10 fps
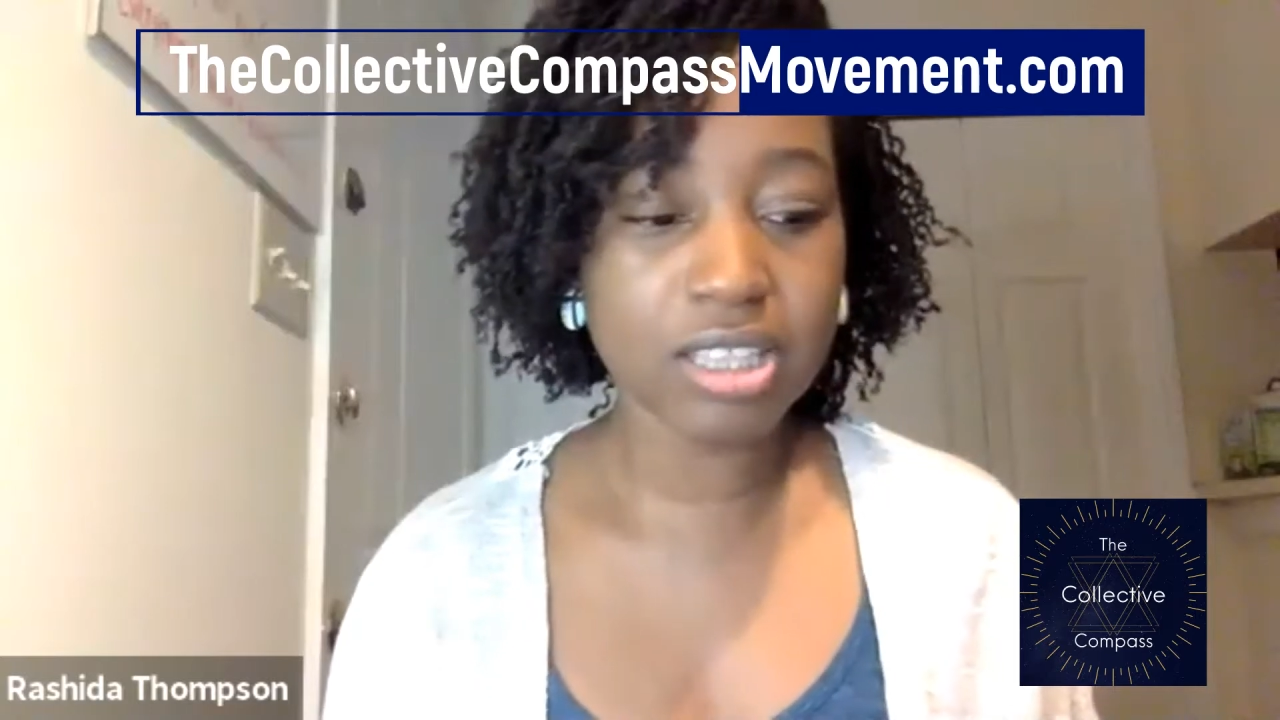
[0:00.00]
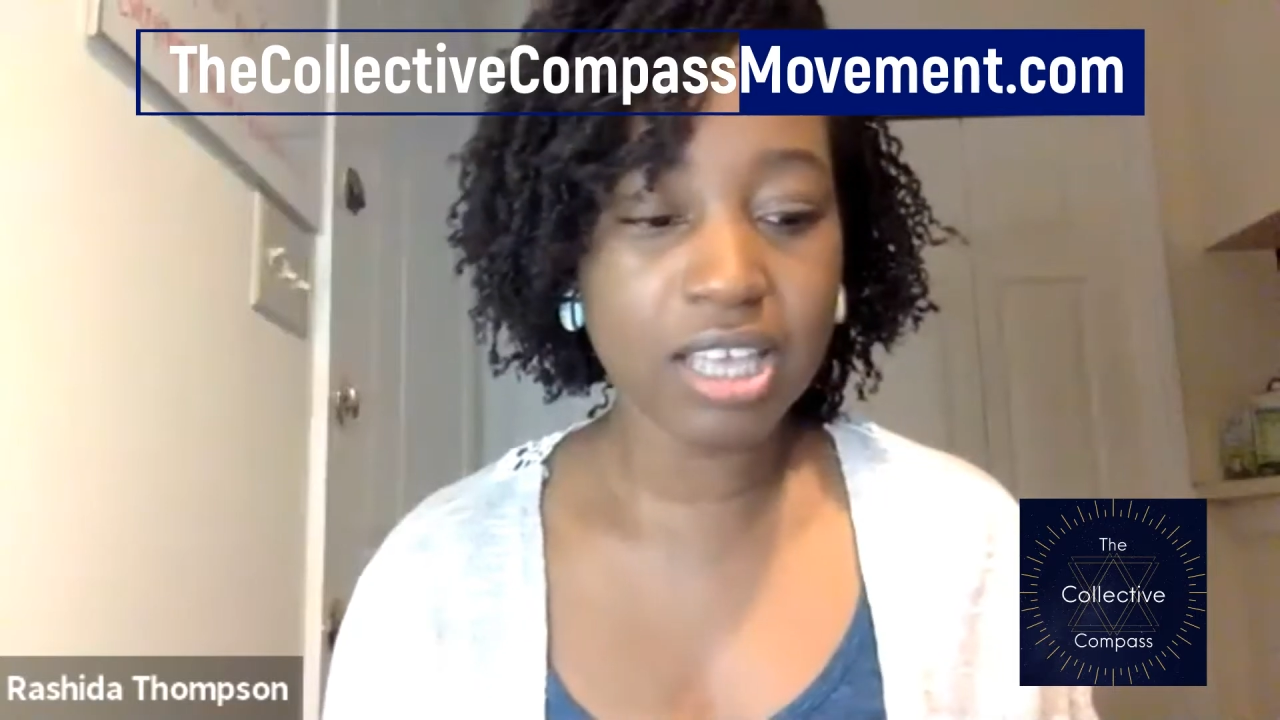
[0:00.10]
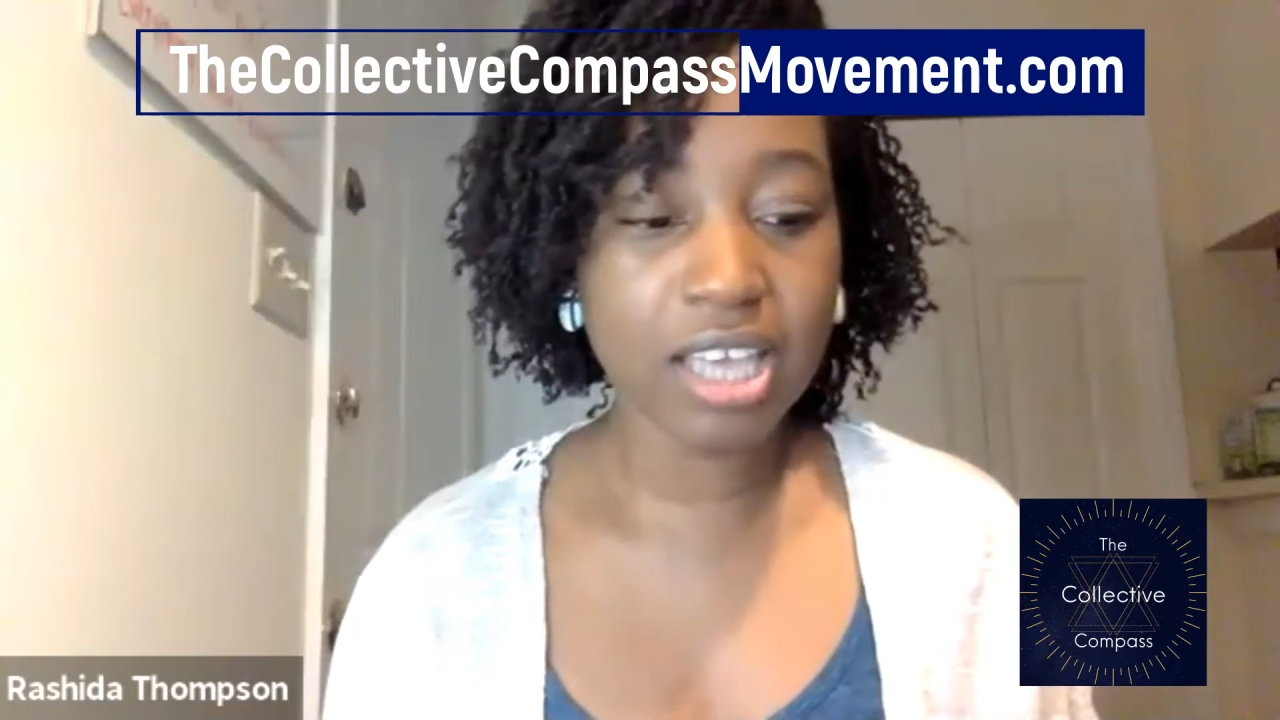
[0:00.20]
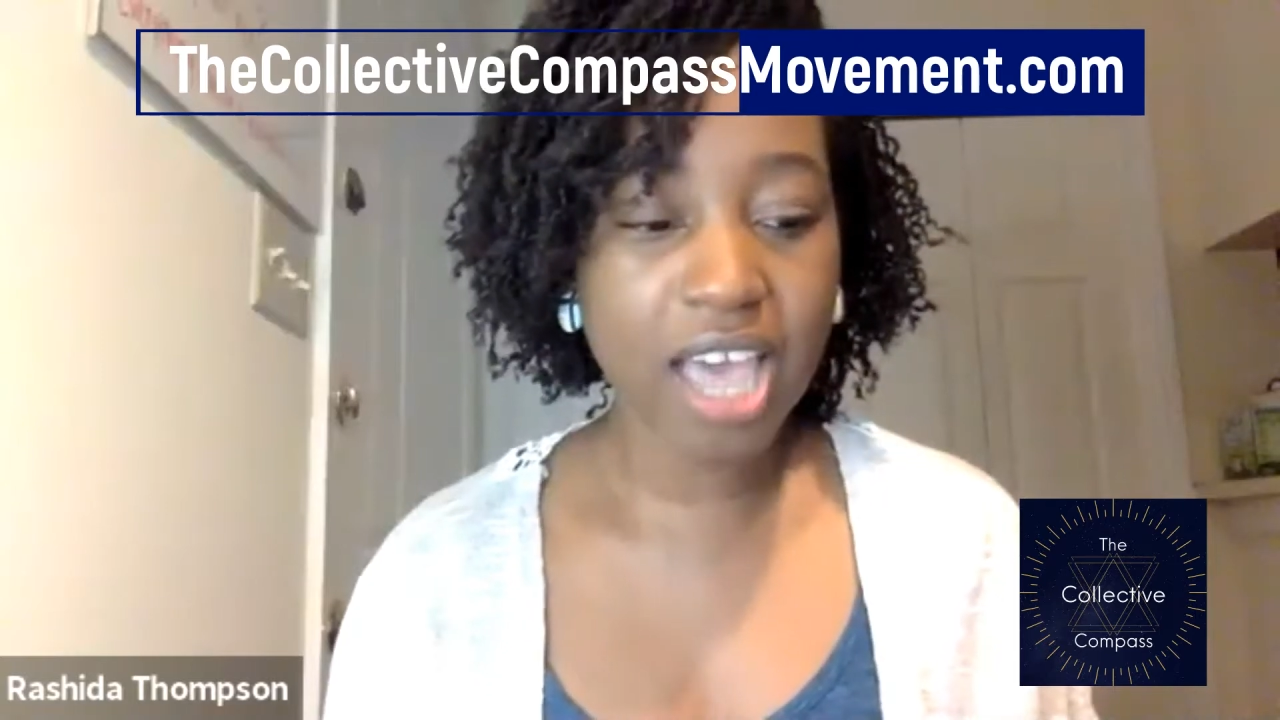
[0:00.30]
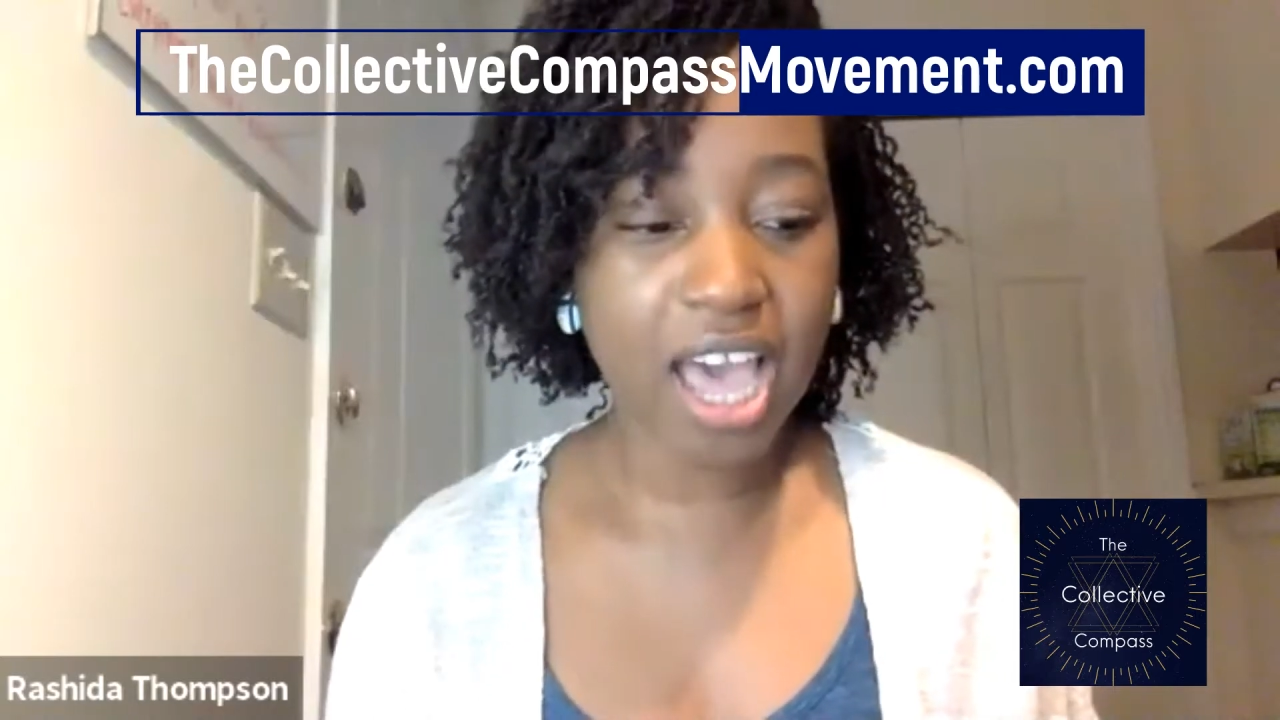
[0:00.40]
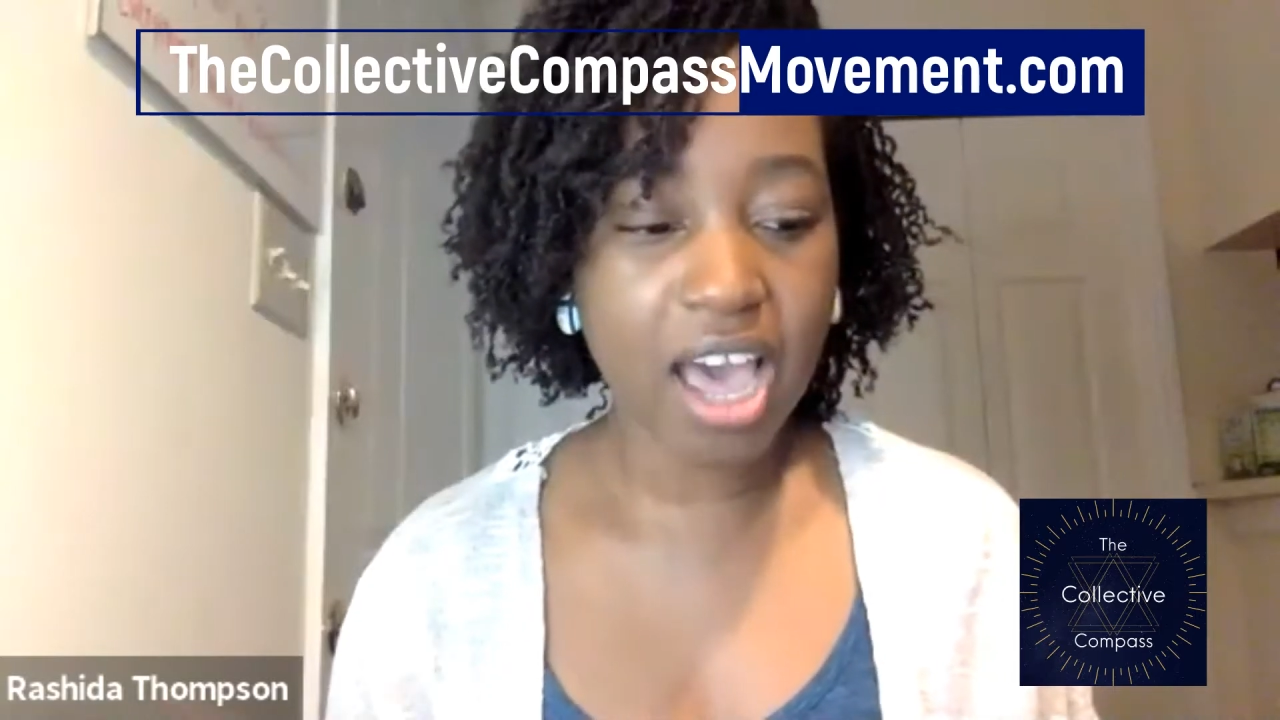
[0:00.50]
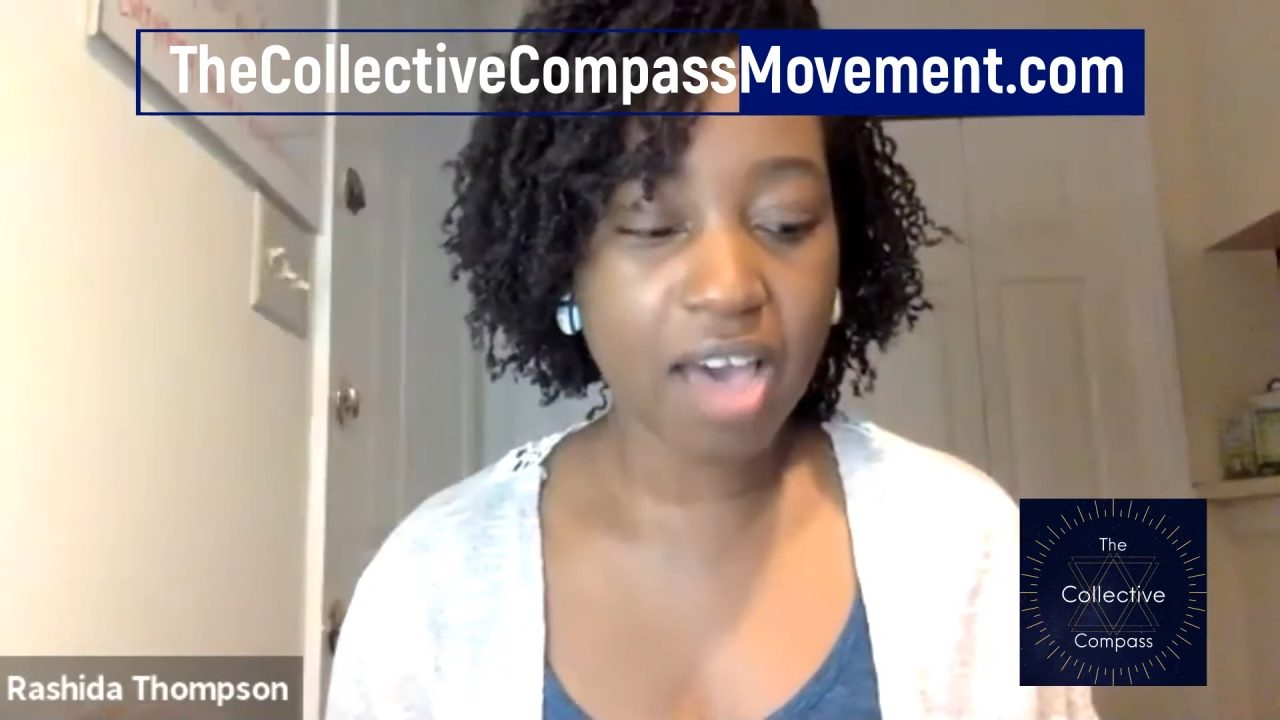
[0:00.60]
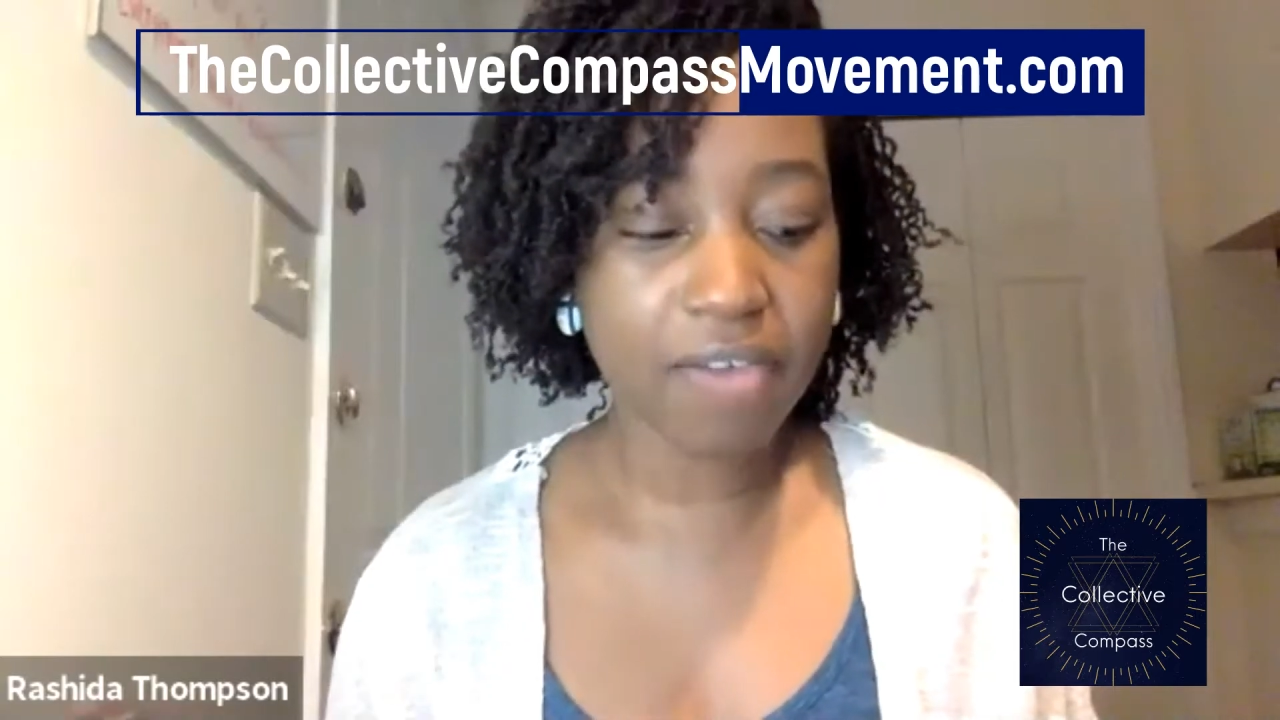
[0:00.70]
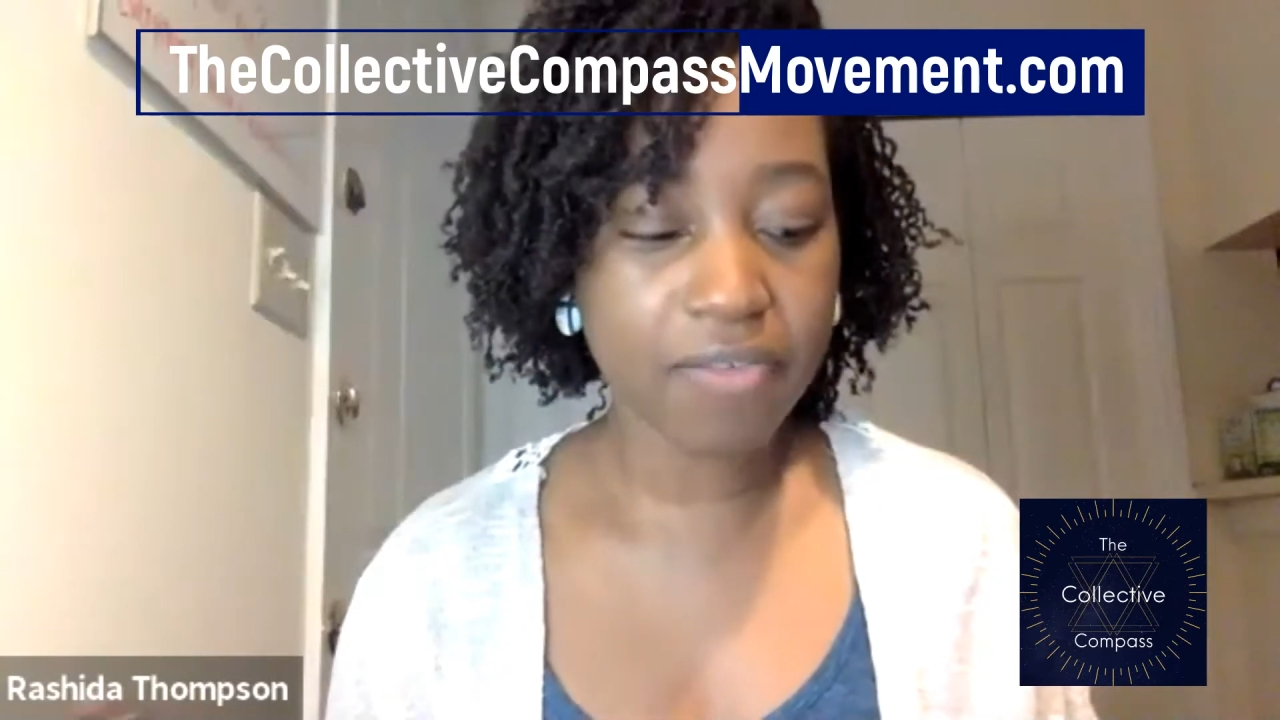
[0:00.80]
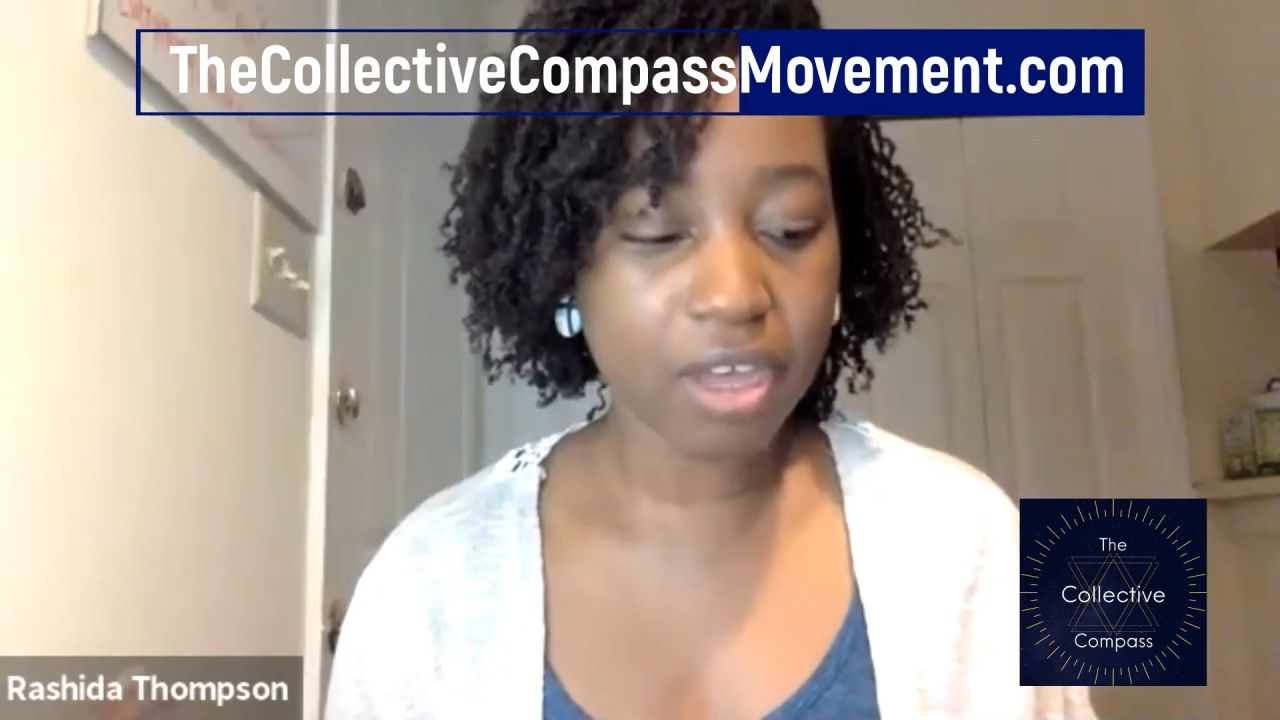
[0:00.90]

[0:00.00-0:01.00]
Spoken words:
they have